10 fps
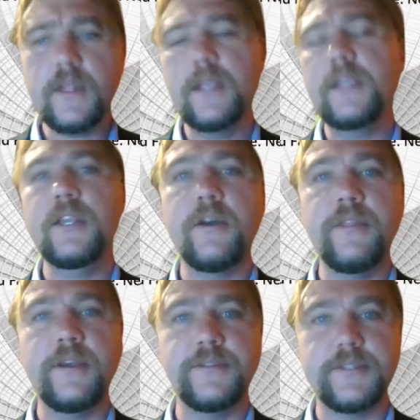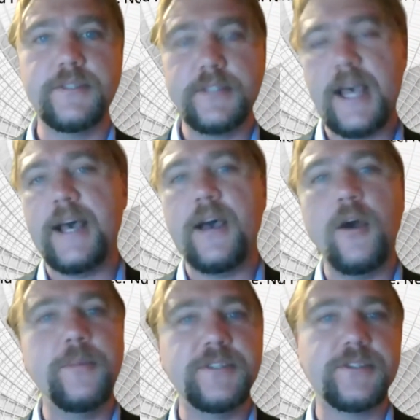those
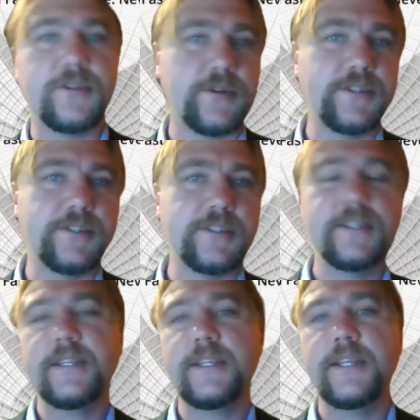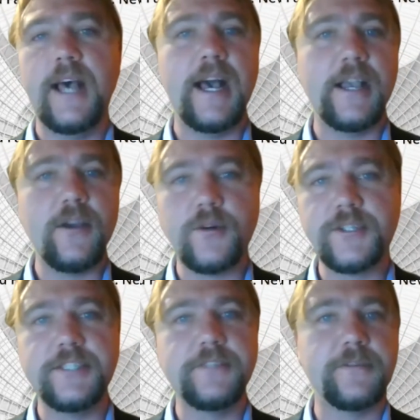open source
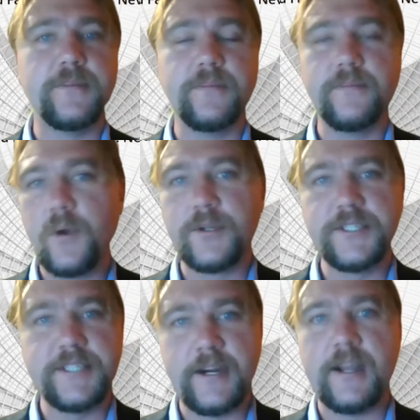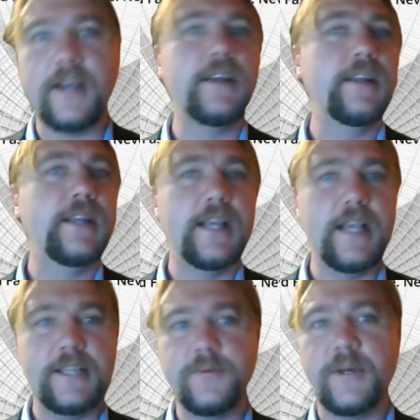courses from Coursera,
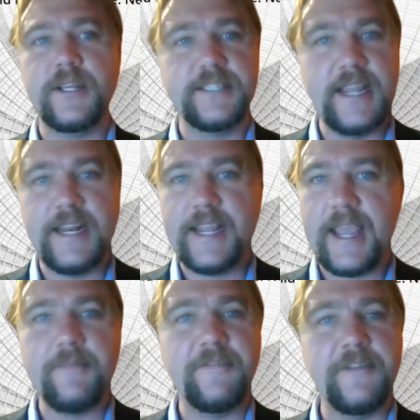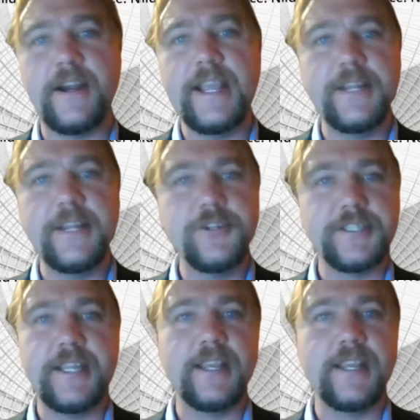as well as DataCamp, very
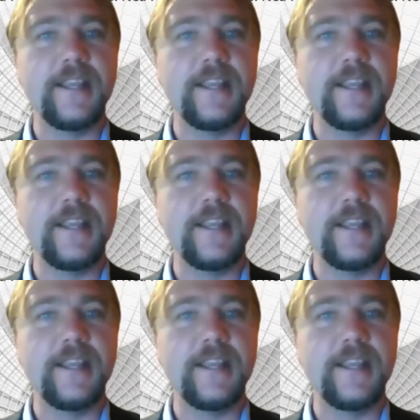interesting.